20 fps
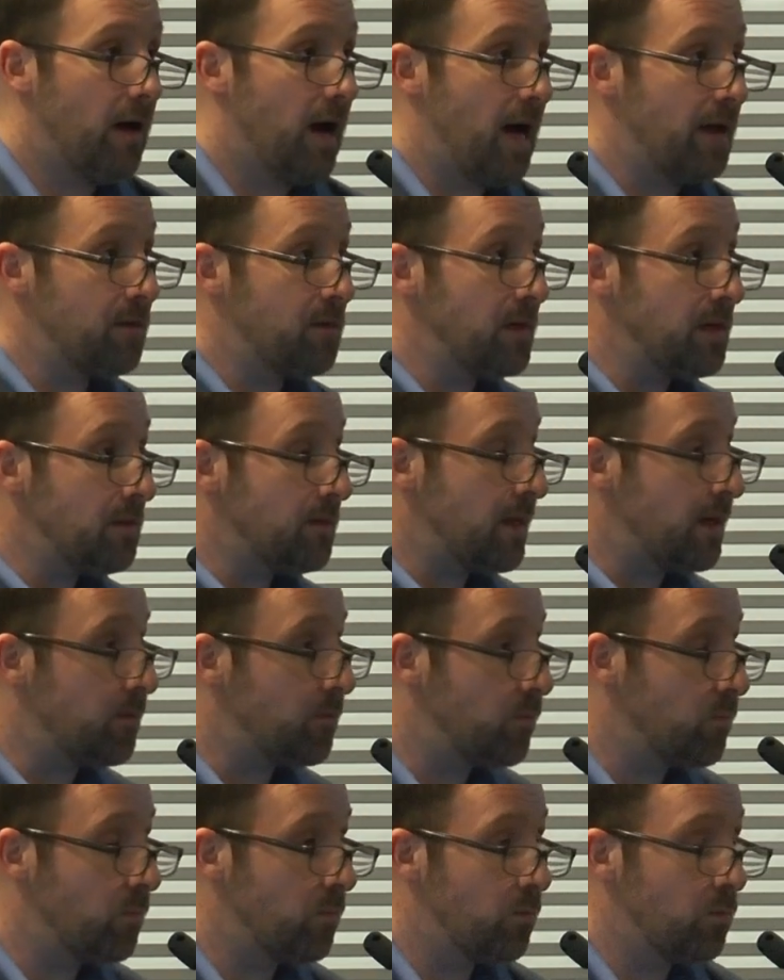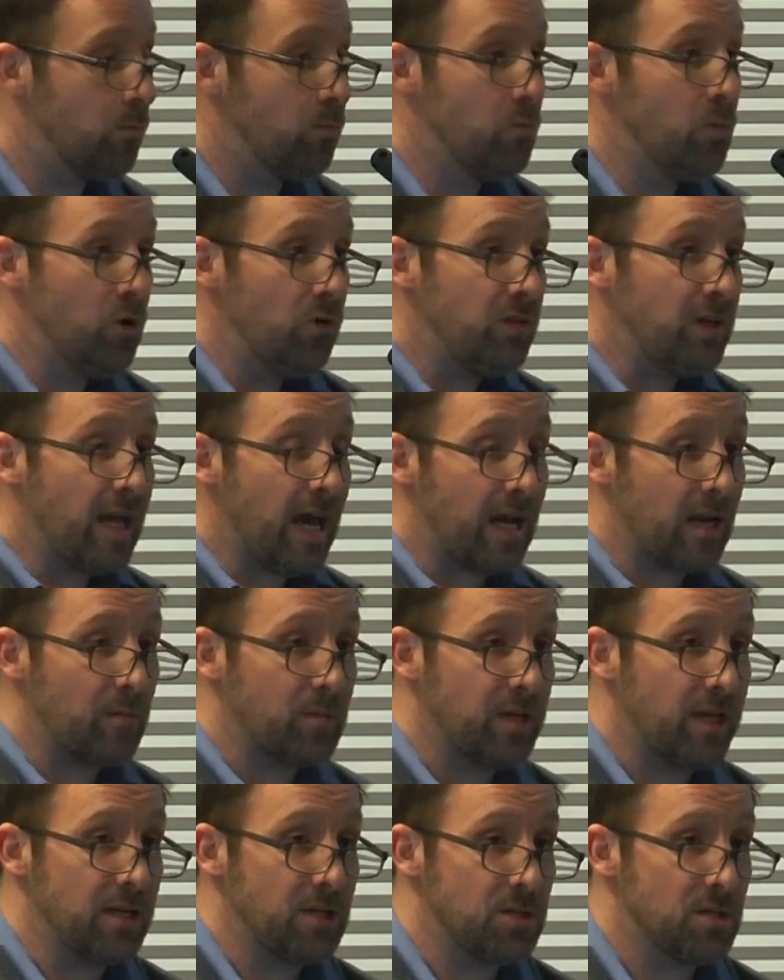I think that movie
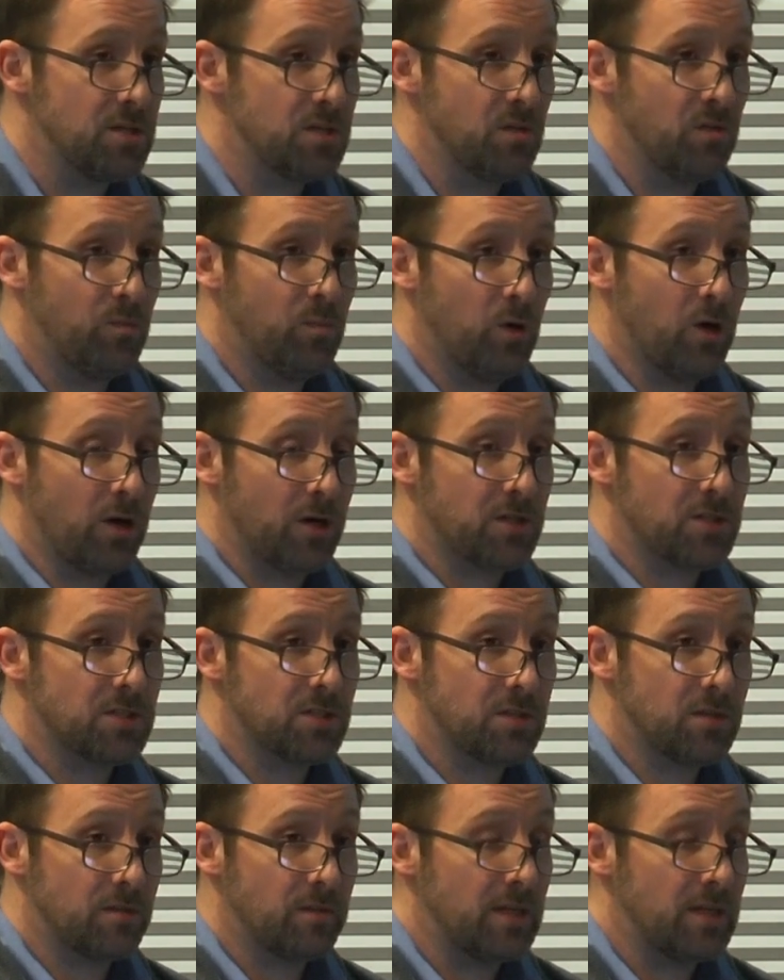adaptations of books,